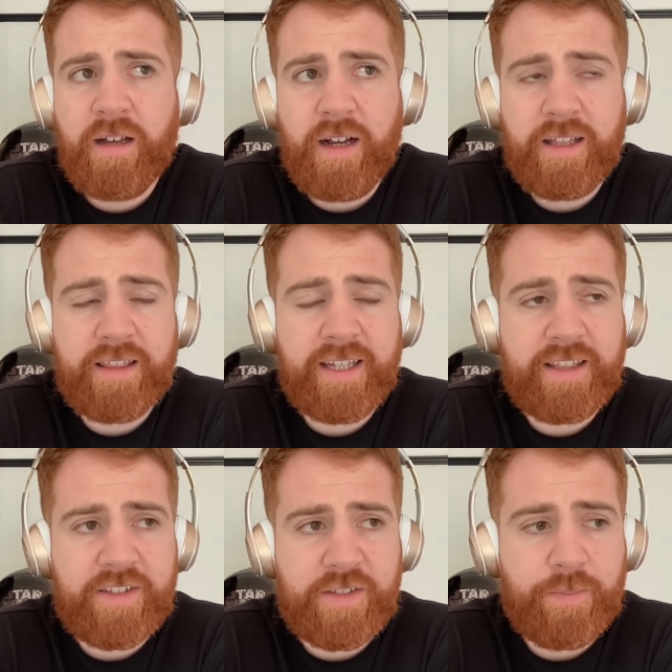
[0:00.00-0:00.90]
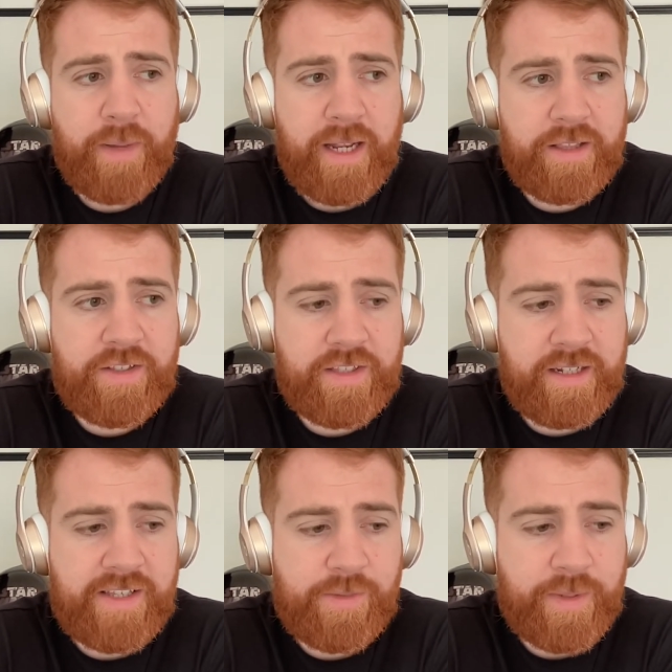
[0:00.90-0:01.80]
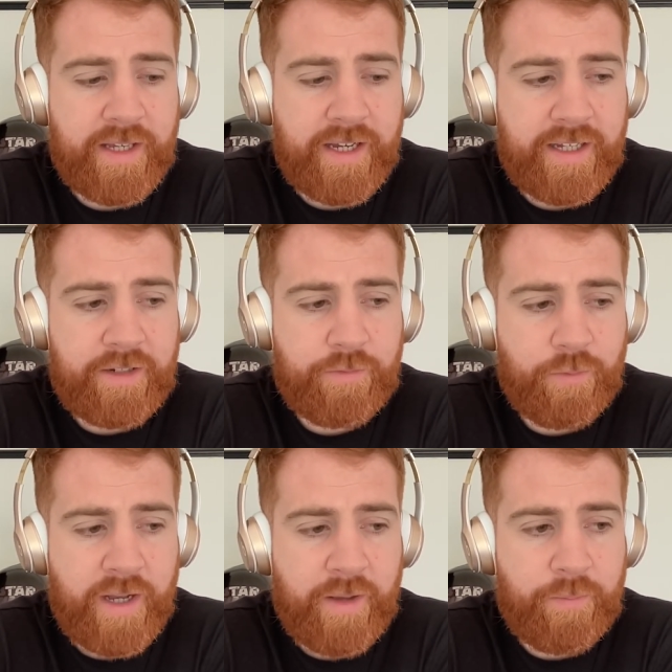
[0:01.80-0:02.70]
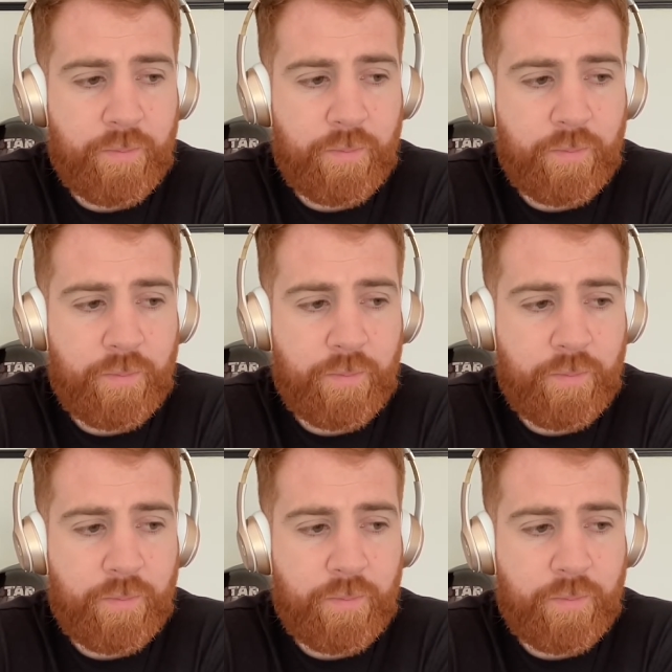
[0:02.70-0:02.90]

I think there's a balance that needs to be had where